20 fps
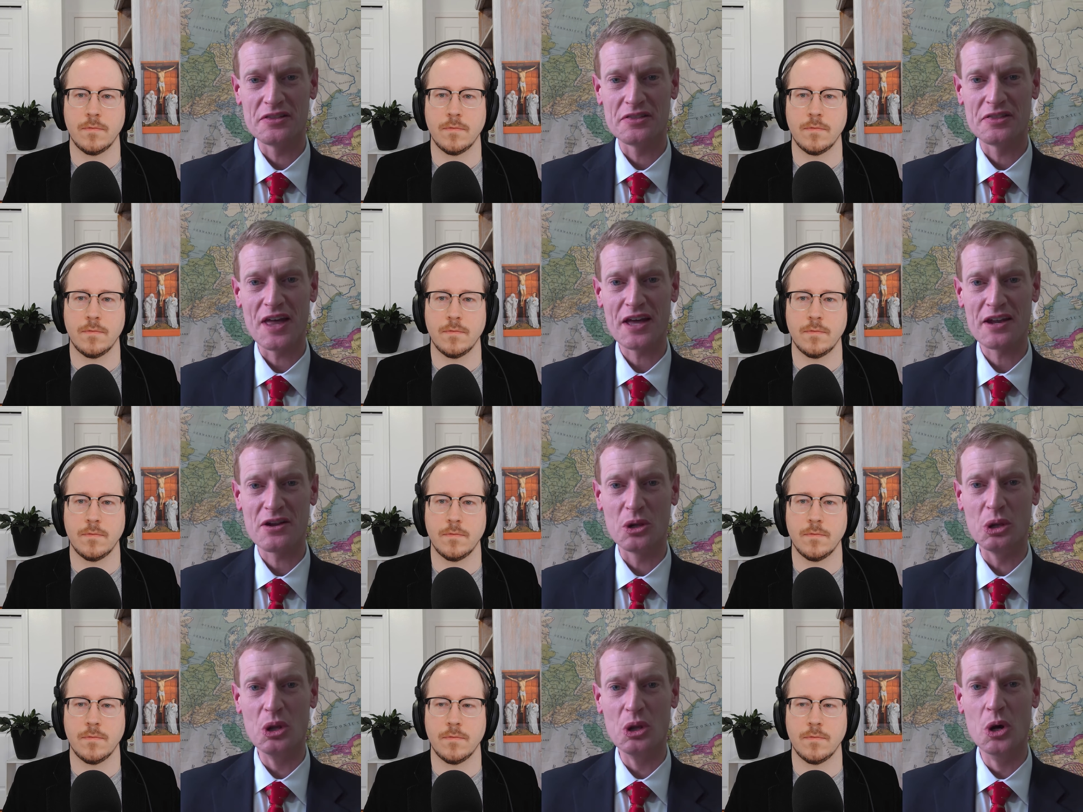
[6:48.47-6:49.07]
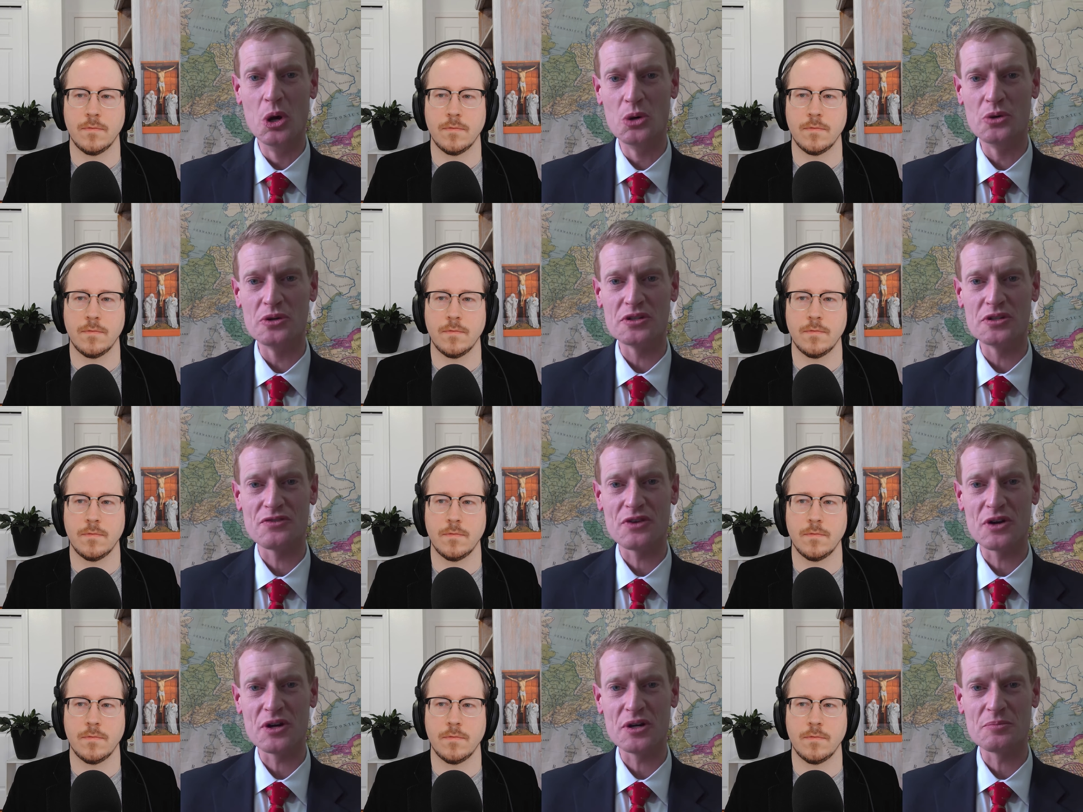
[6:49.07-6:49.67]
Speaker 1: that alone
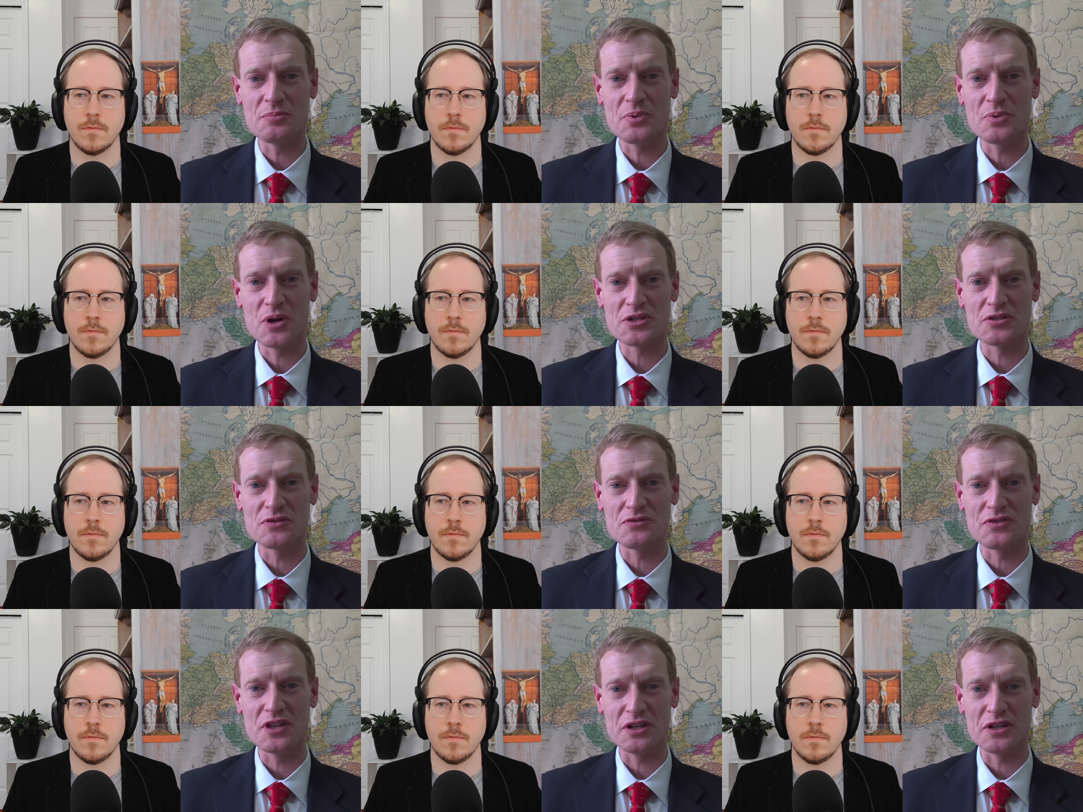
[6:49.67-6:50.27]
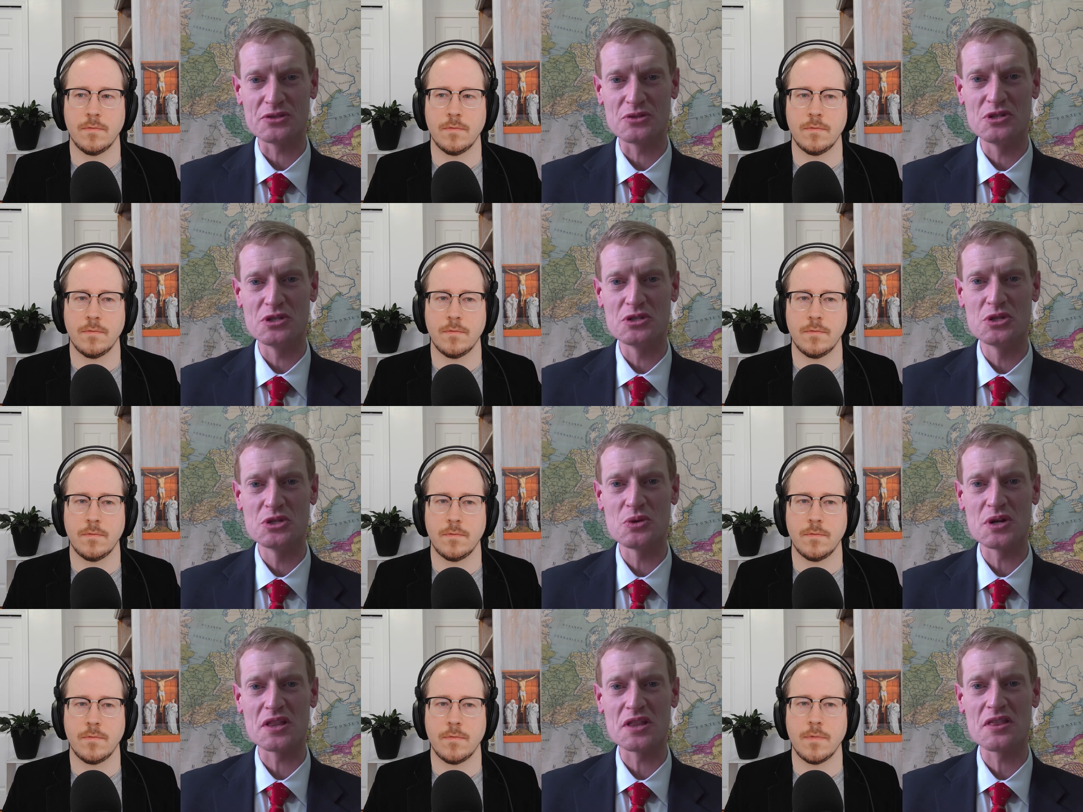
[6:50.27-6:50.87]
is a very impressive thing. So in
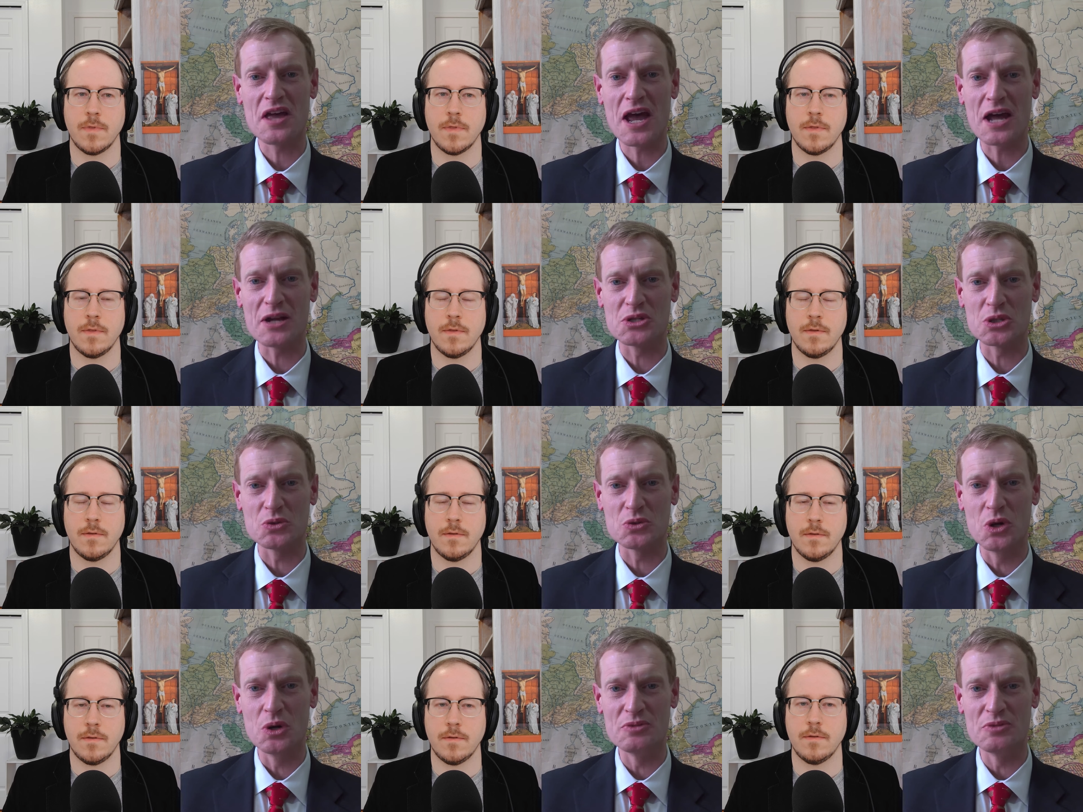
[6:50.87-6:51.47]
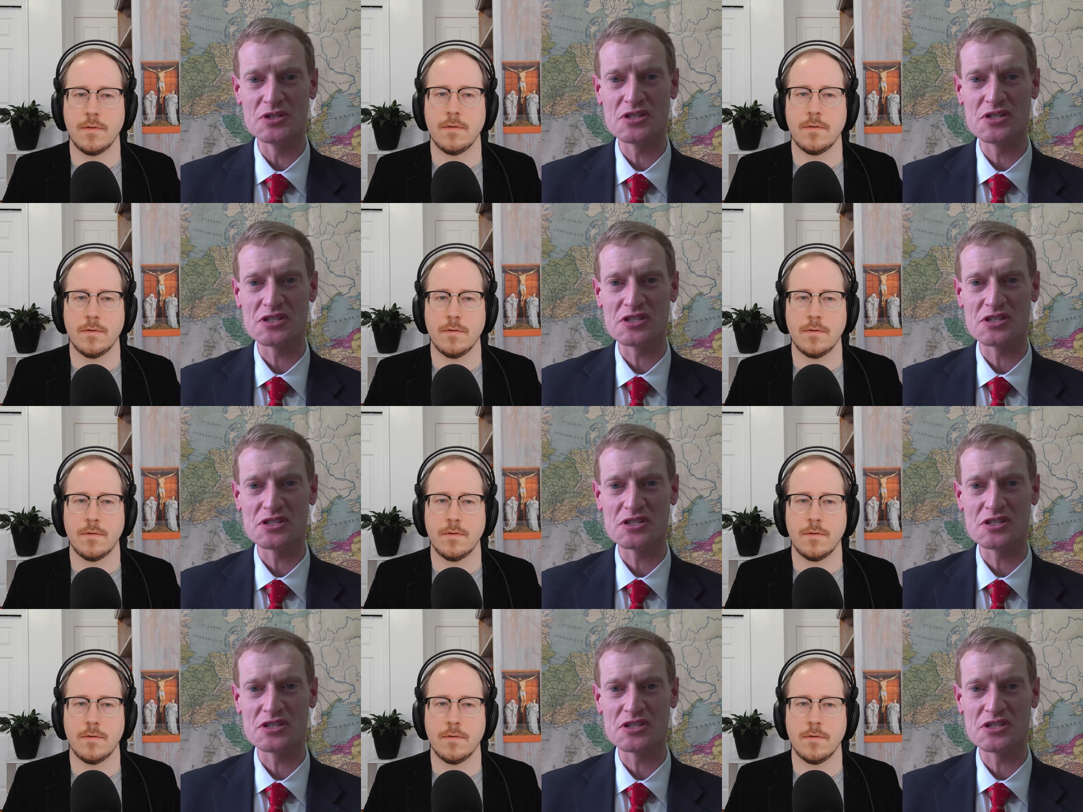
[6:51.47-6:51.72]
doing that, Jerome is